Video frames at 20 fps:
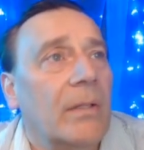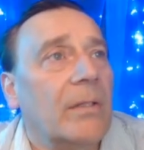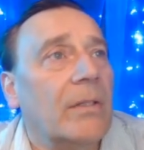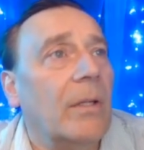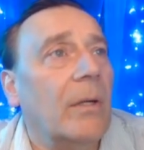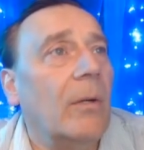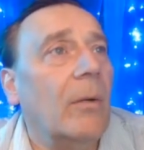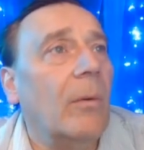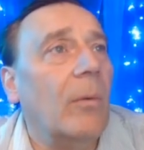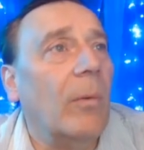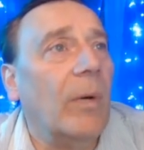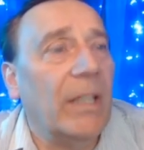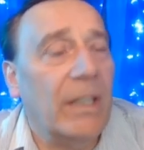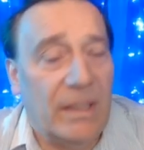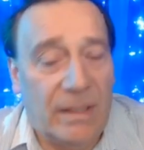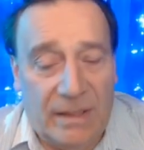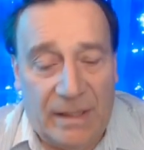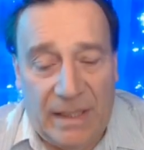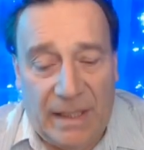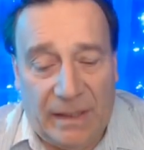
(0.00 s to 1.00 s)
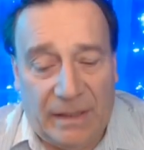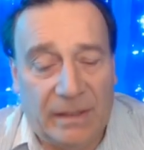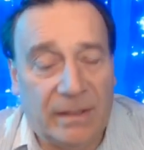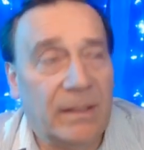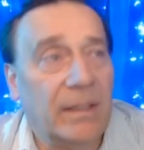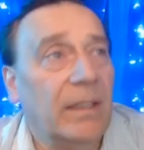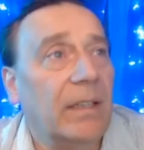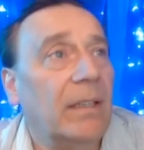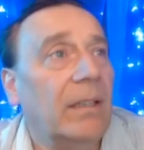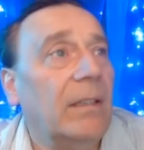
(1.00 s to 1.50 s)
So what is
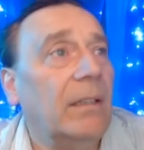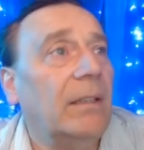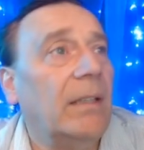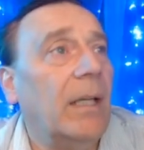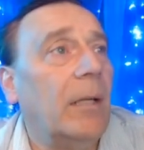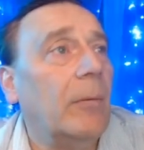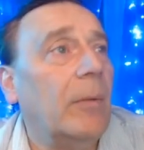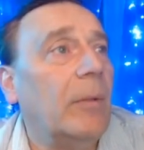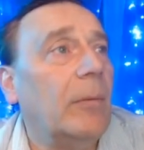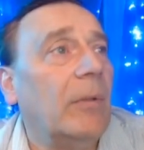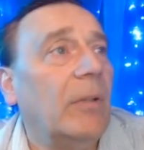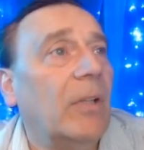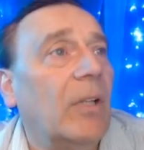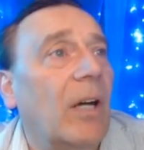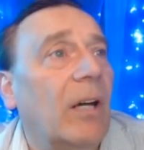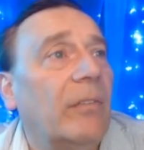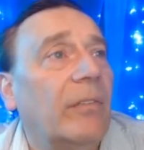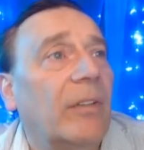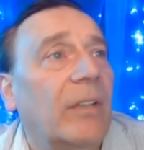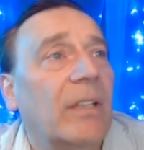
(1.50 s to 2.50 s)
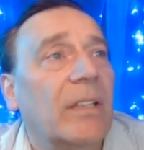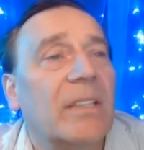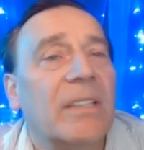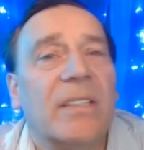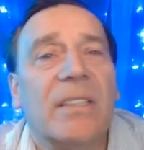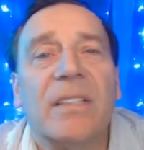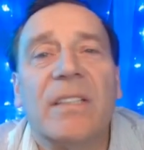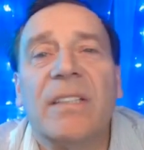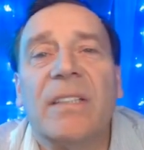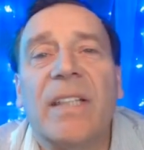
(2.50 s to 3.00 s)
next here that we will cover?
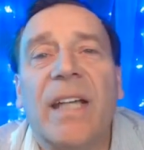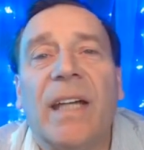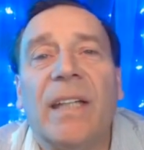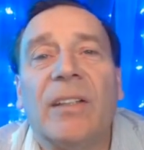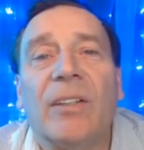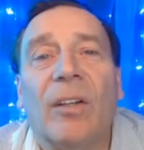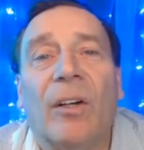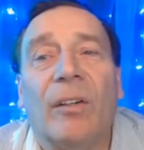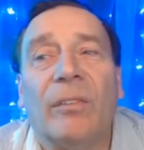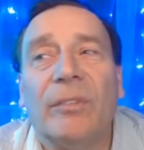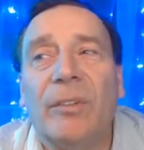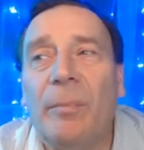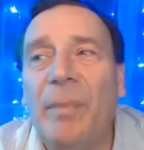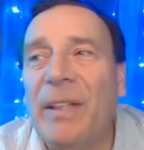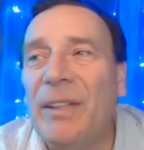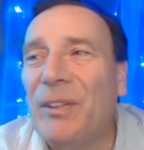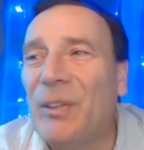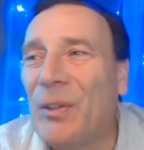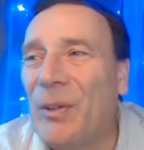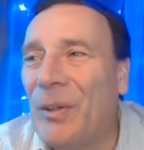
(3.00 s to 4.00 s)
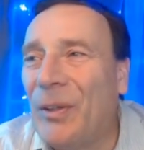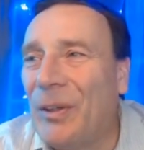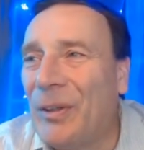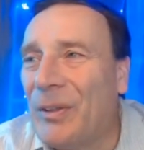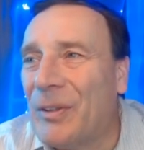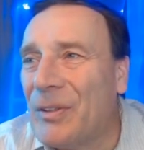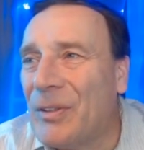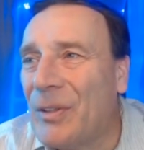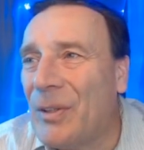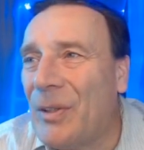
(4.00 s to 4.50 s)
State of the
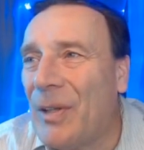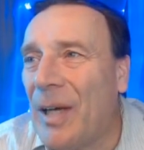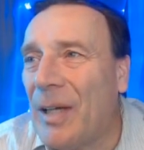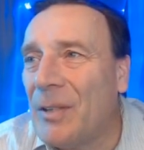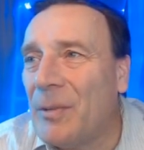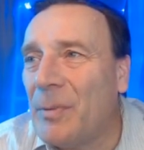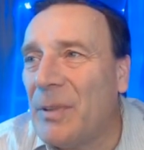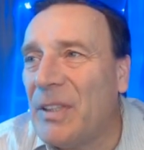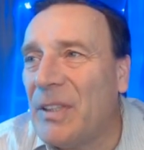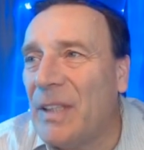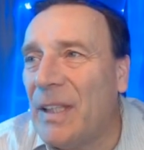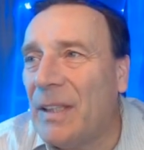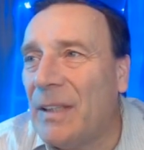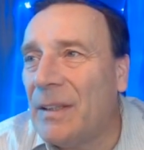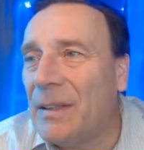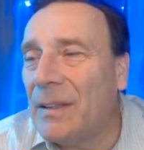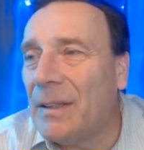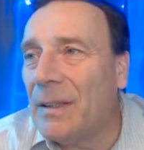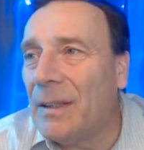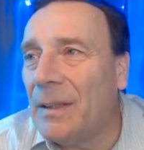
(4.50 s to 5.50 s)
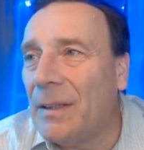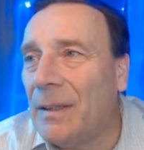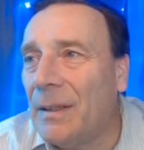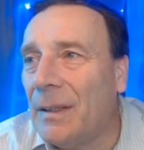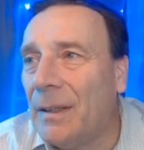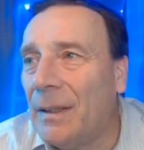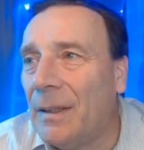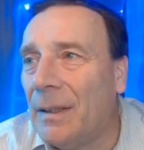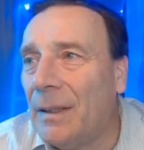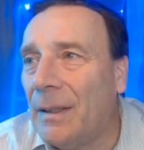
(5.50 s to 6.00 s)
Bitcoin. So as we said
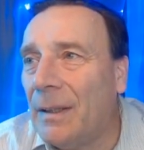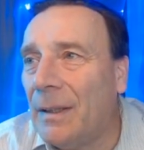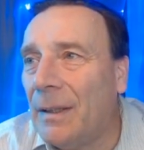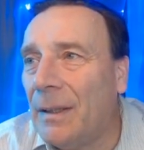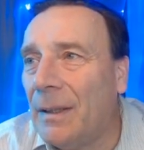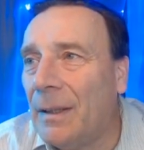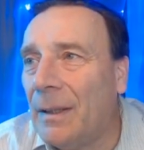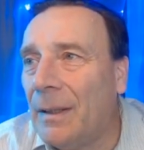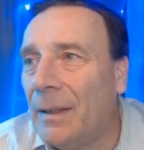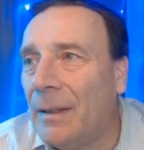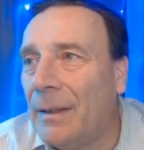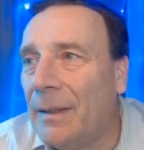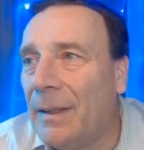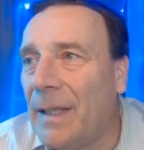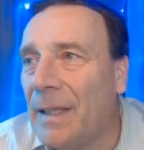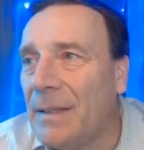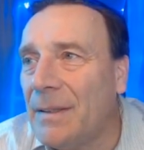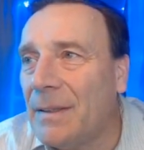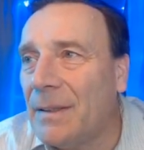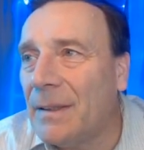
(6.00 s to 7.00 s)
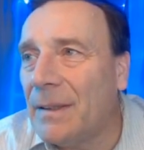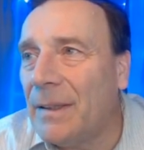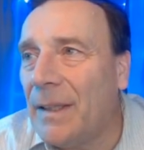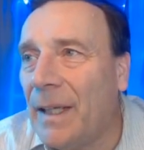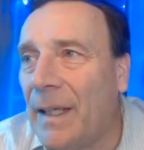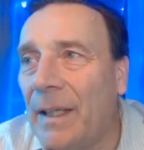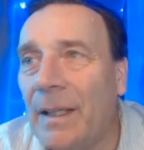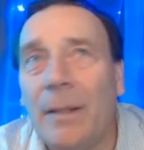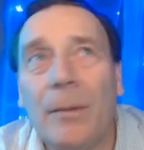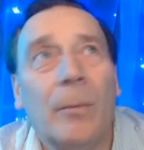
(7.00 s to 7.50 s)
uh,
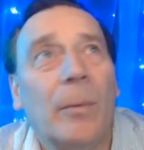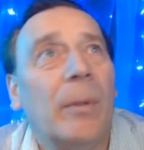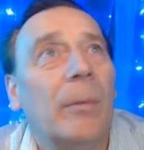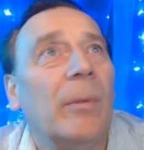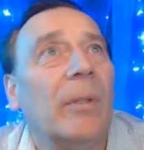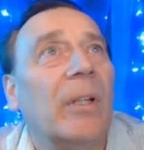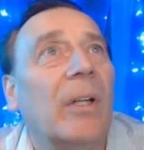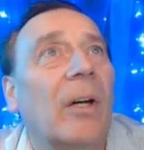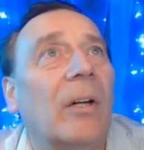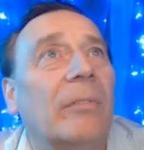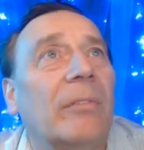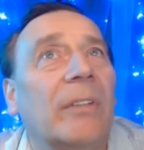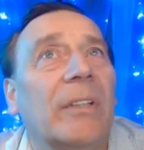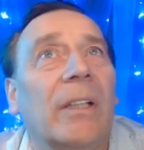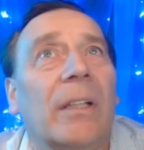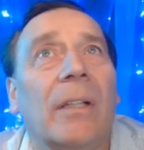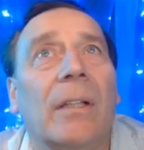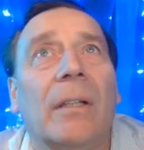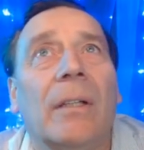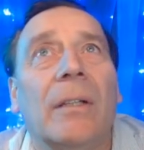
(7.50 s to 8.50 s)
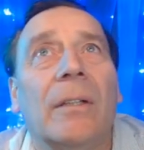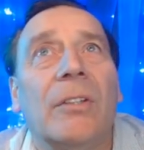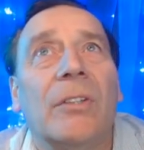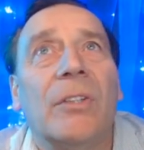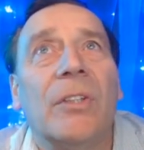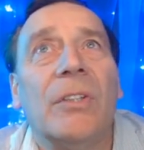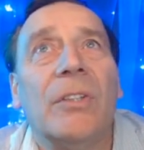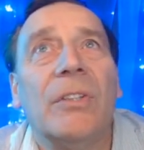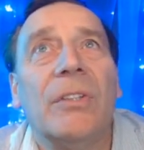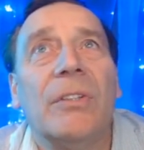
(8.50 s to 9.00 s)
yesterday, we will cover
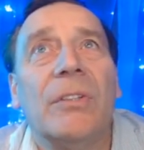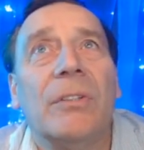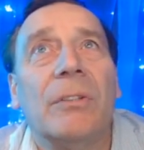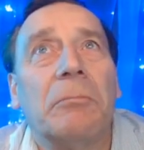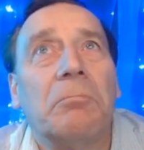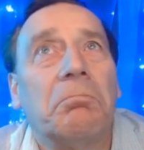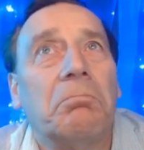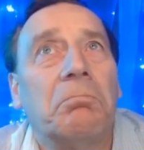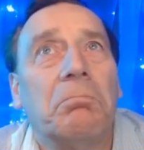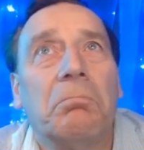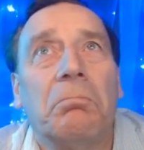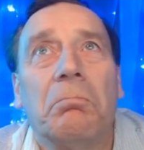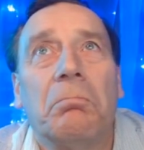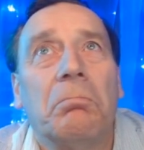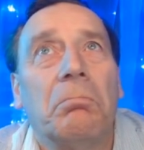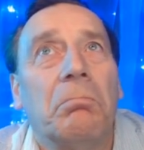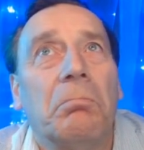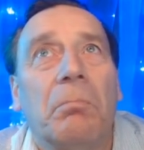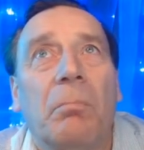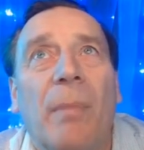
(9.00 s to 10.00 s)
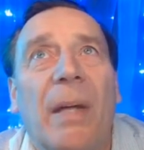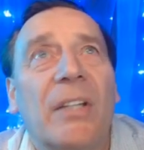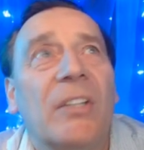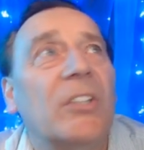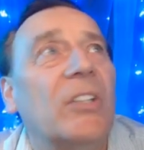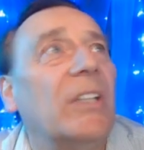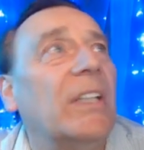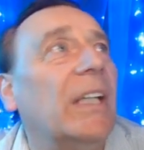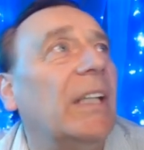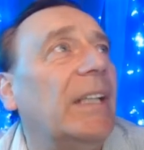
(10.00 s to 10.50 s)
just
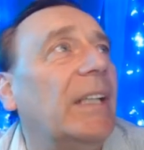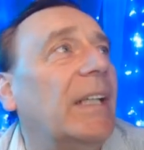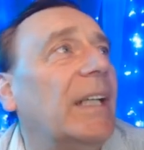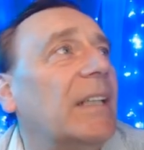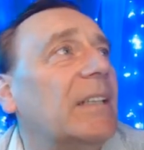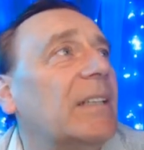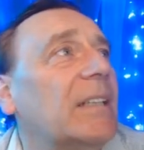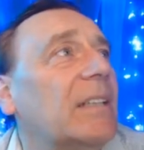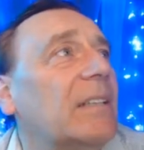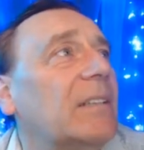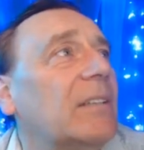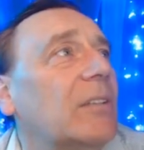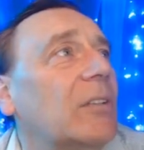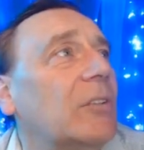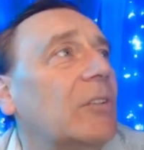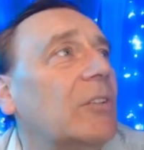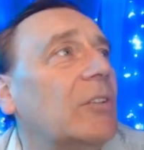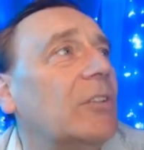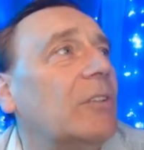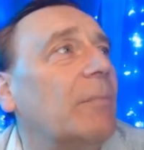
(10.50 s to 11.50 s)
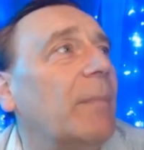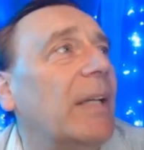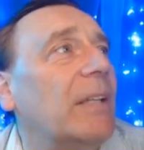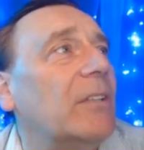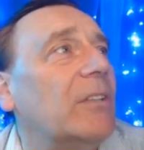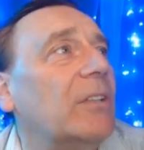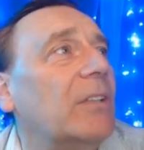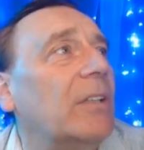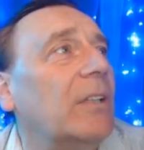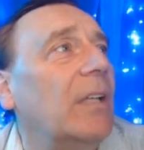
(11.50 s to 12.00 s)
mention that it exists, just
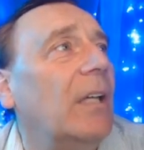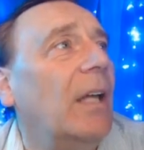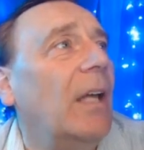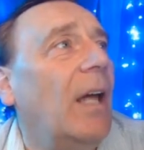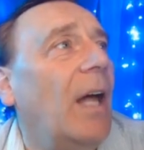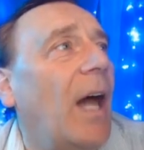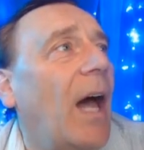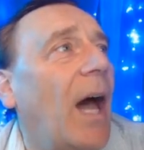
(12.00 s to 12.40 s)
mention